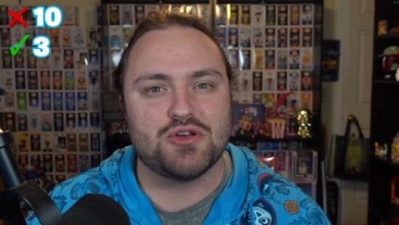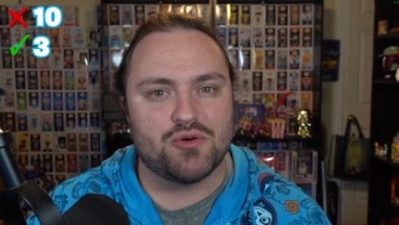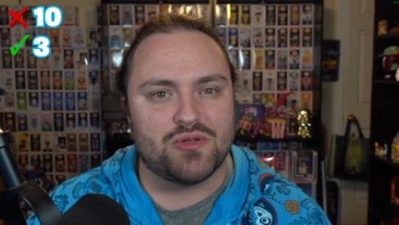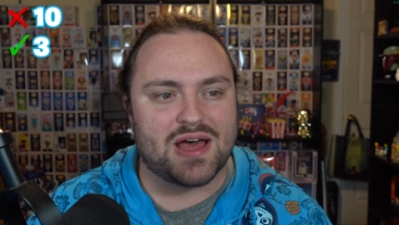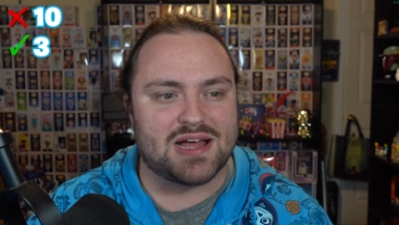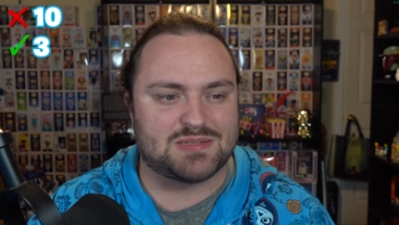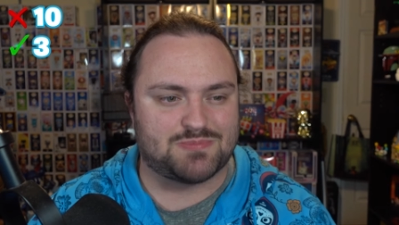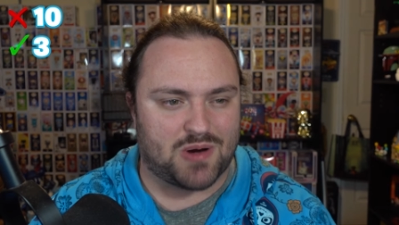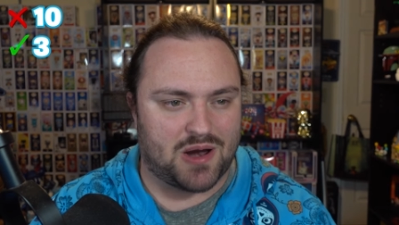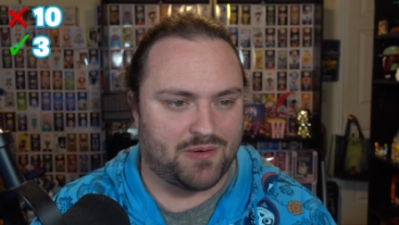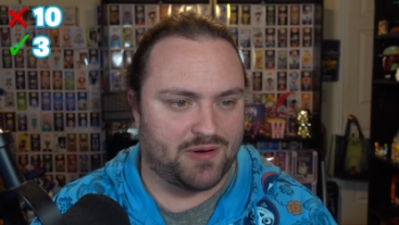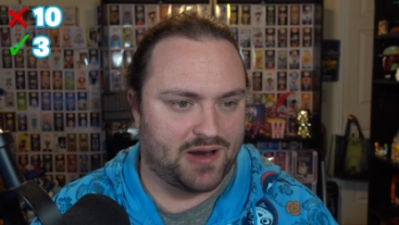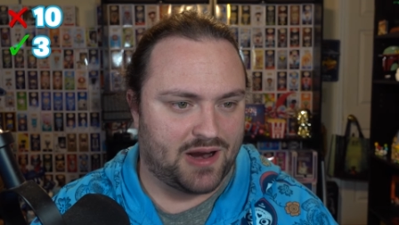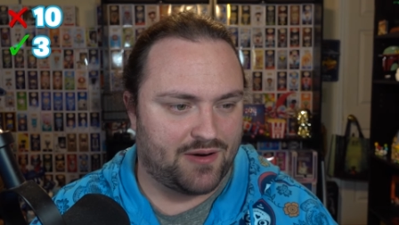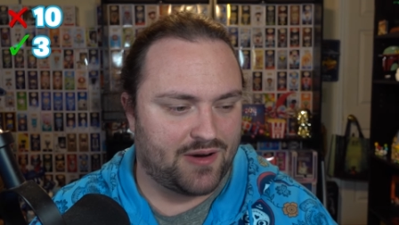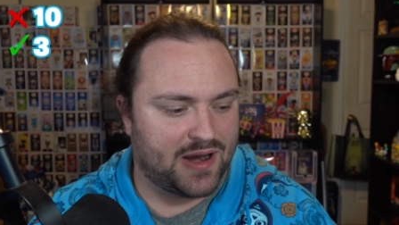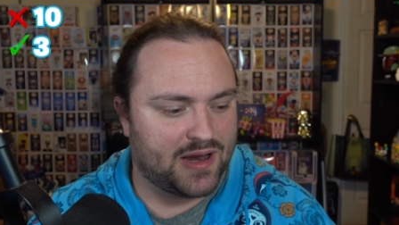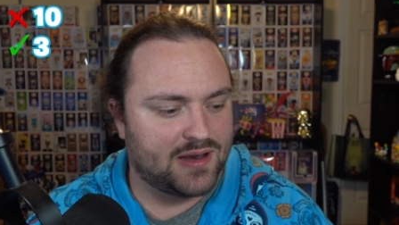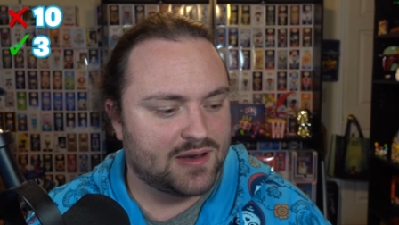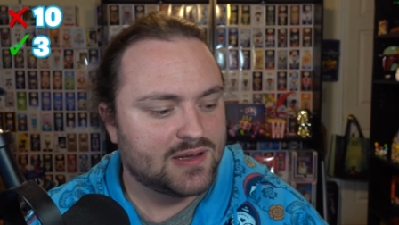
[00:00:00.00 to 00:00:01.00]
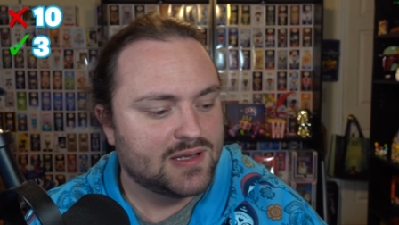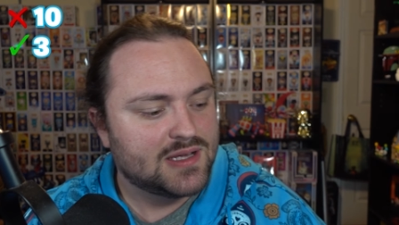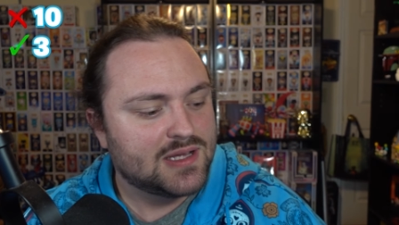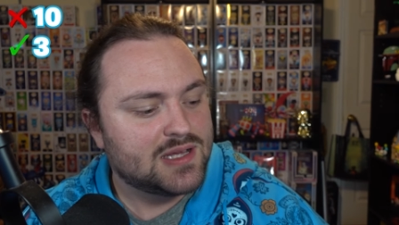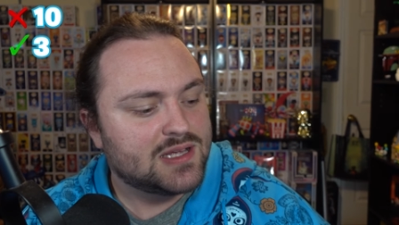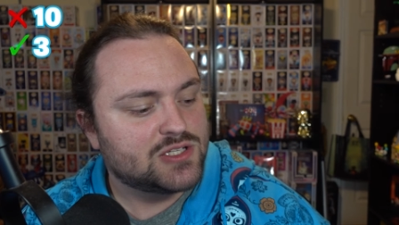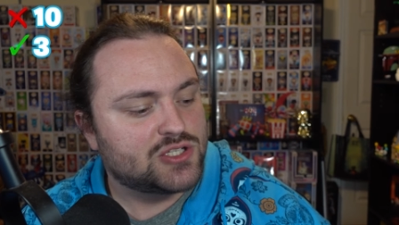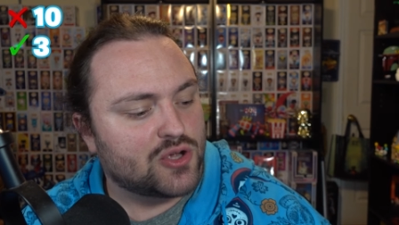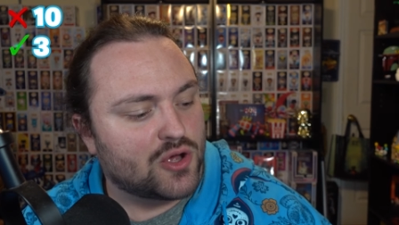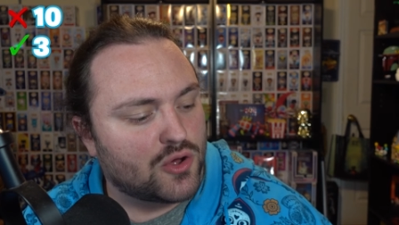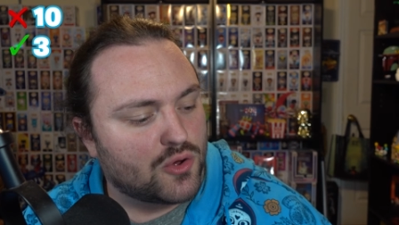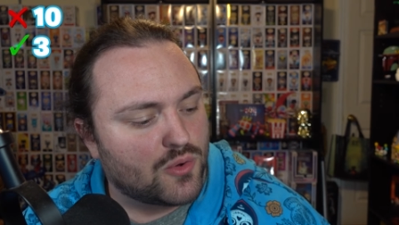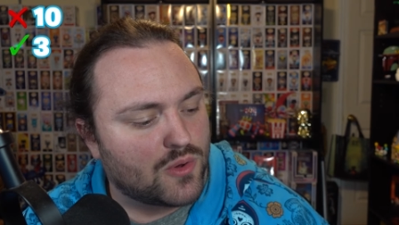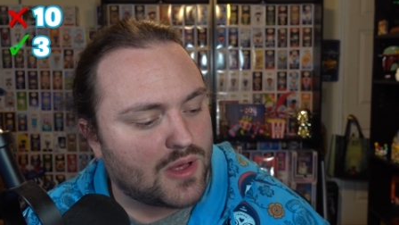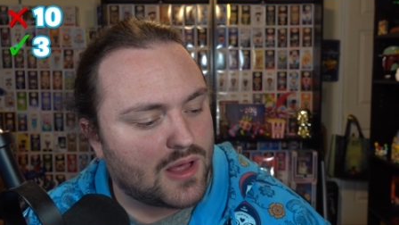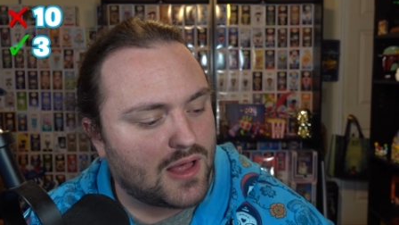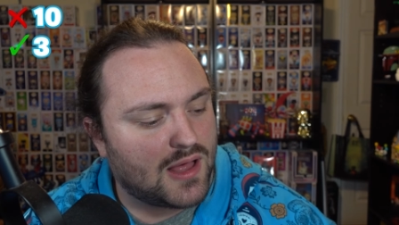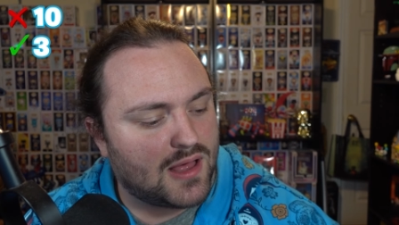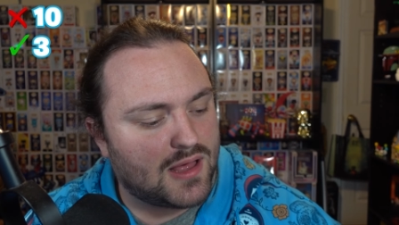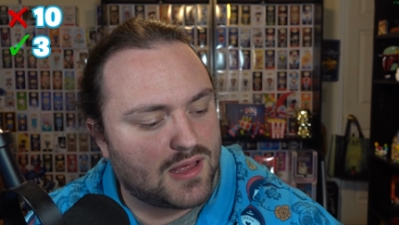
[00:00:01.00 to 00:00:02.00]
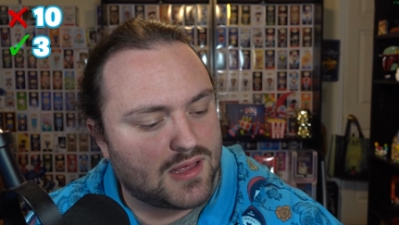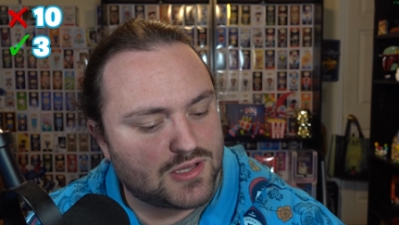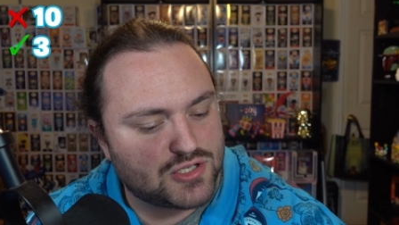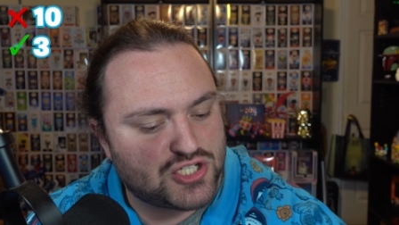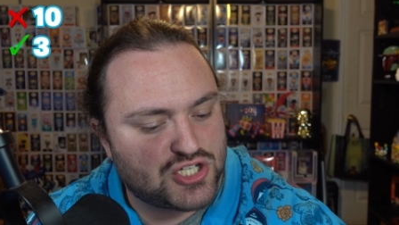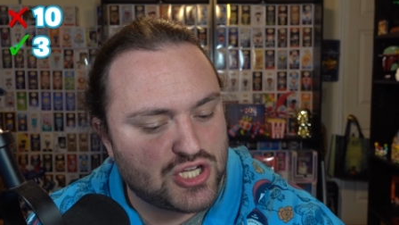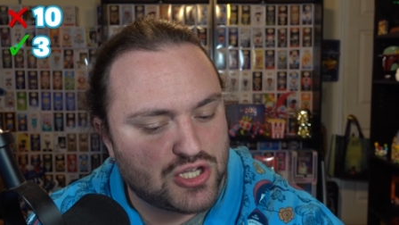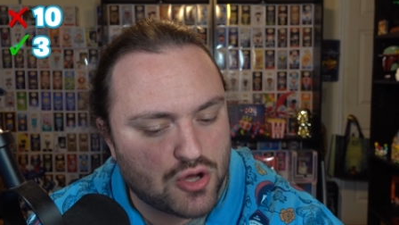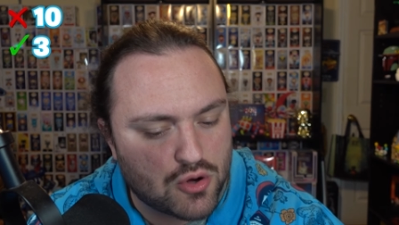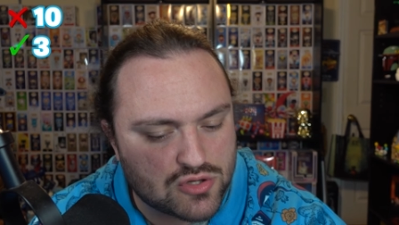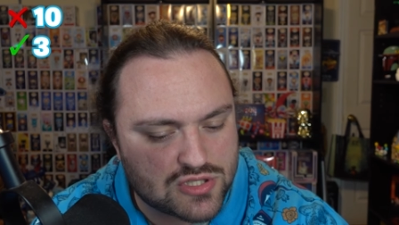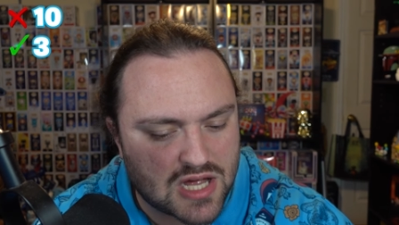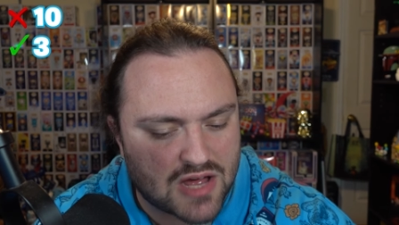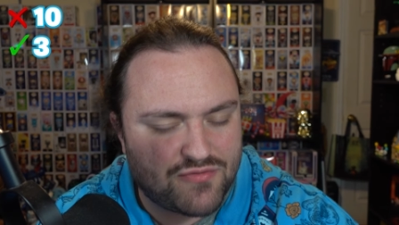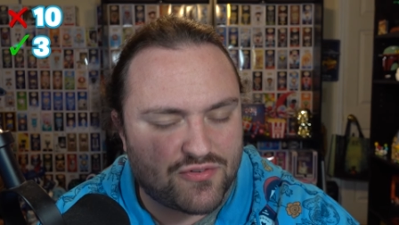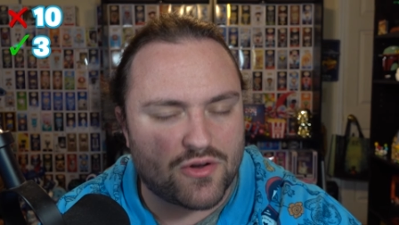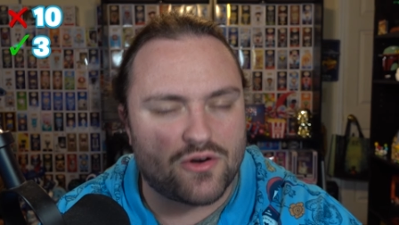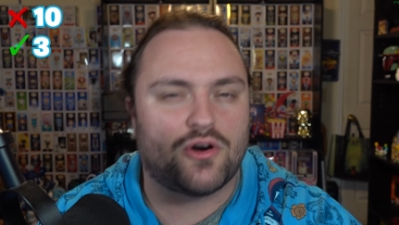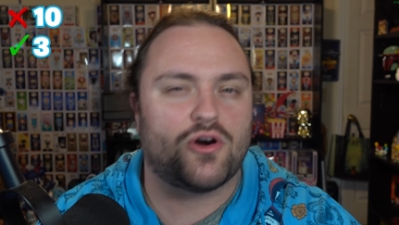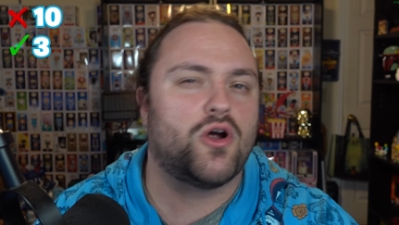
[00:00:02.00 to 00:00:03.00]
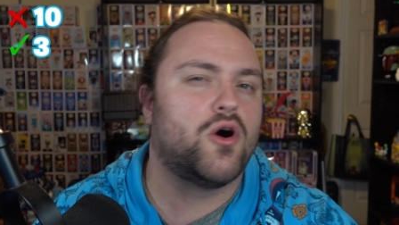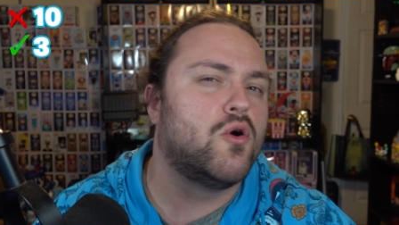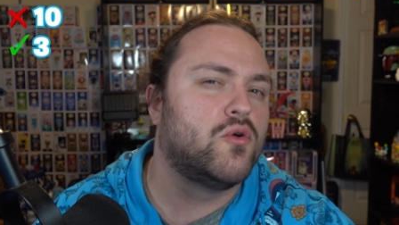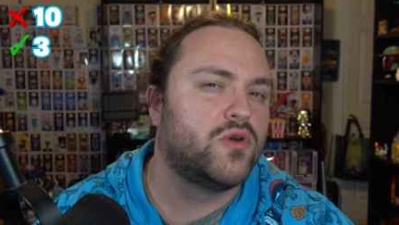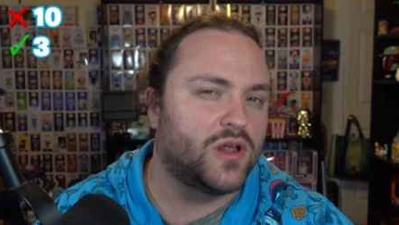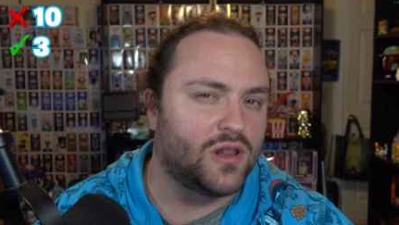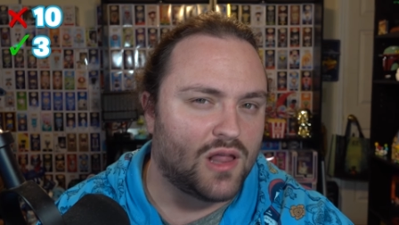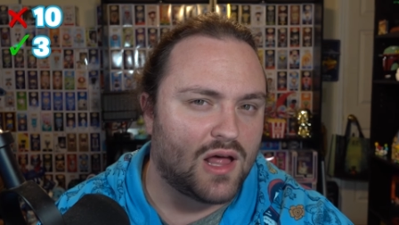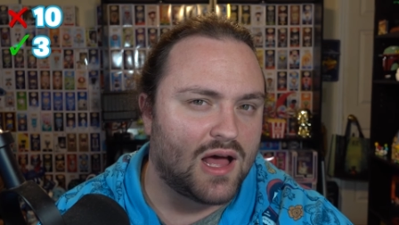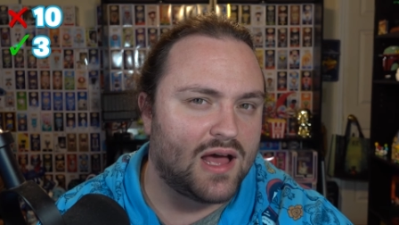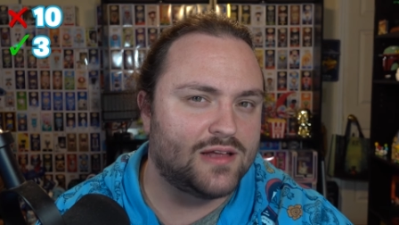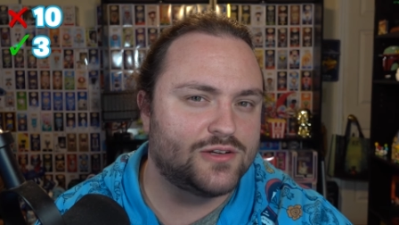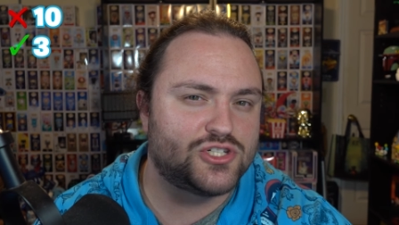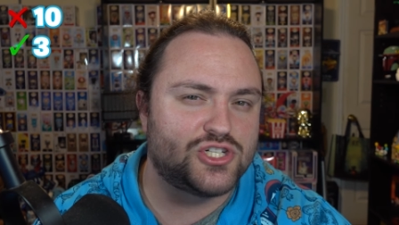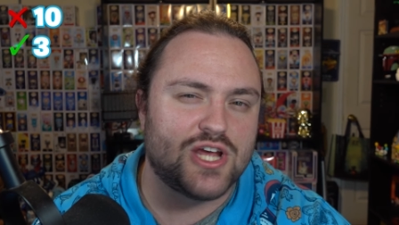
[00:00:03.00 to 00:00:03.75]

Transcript: you that's probably not right. So she goes off on her own a lot.